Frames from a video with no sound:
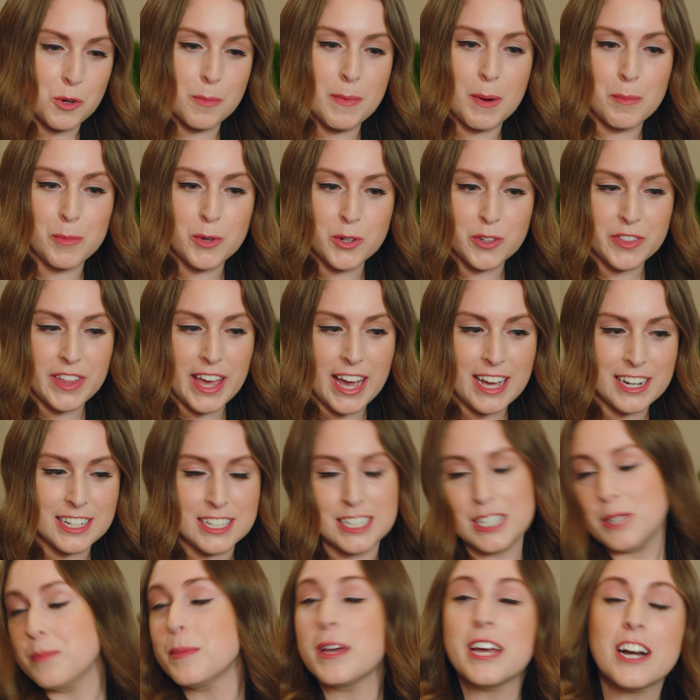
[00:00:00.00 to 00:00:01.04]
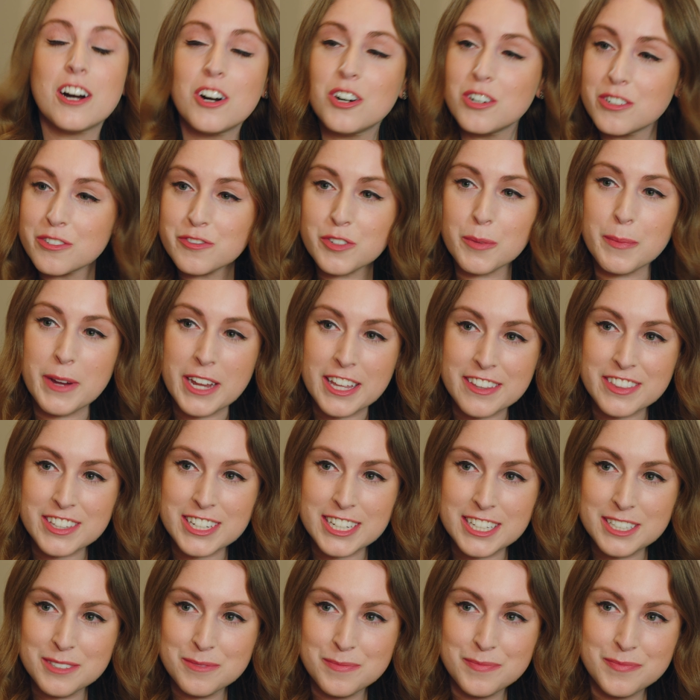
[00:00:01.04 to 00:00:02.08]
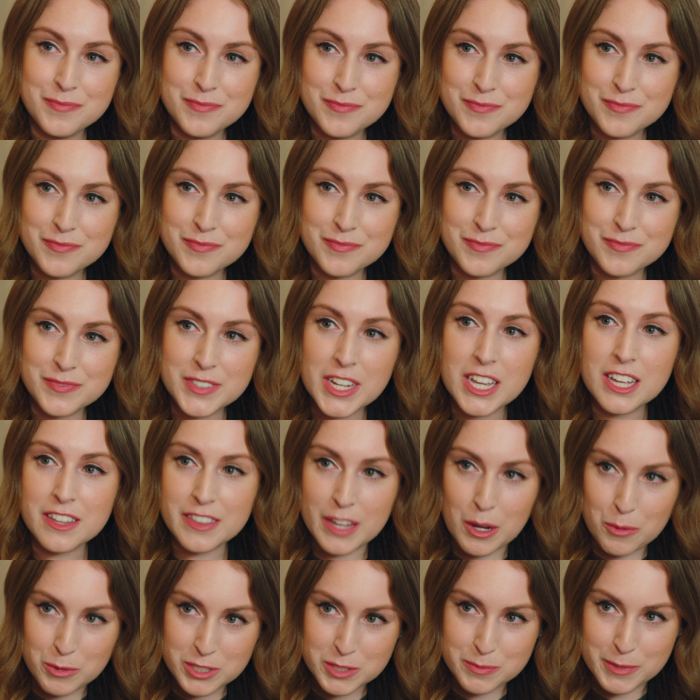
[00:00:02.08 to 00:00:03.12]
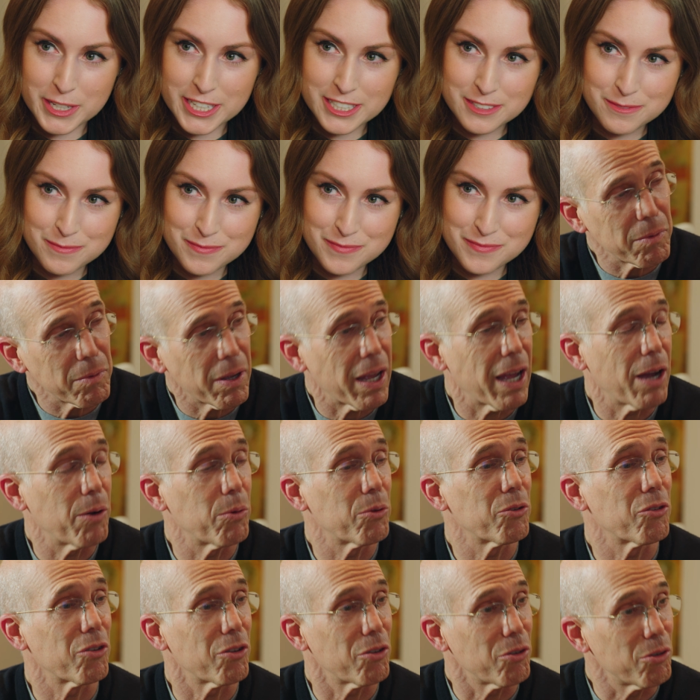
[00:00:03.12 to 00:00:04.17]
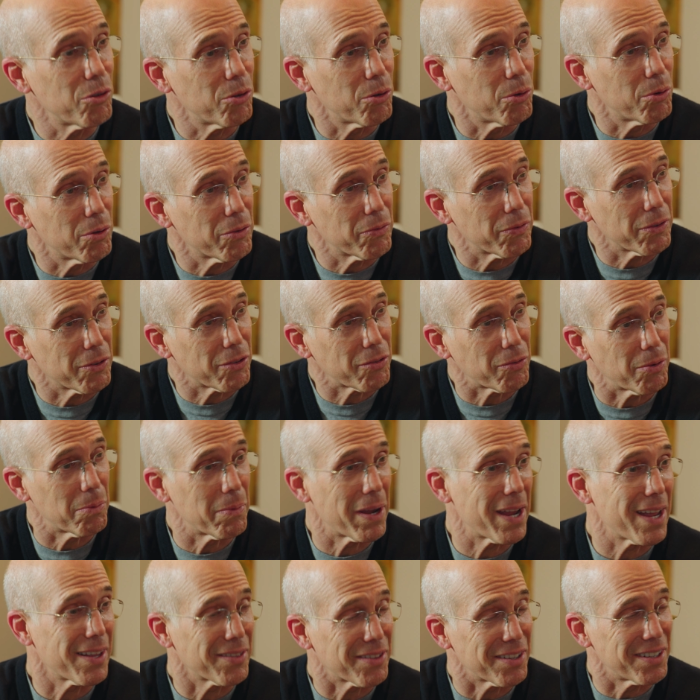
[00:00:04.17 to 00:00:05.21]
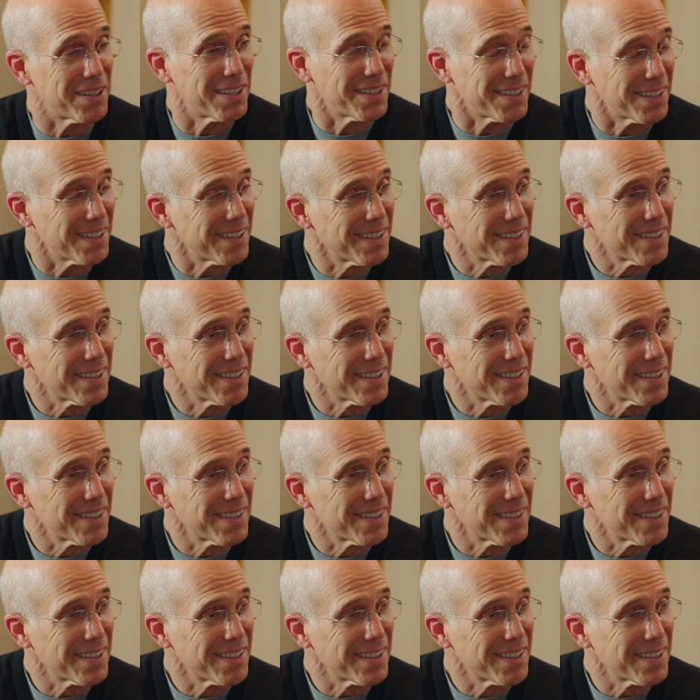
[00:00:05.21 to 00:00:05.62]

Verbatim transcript: remember that email from Anthony? Yeah. That was me how is it you if it's from Anthony?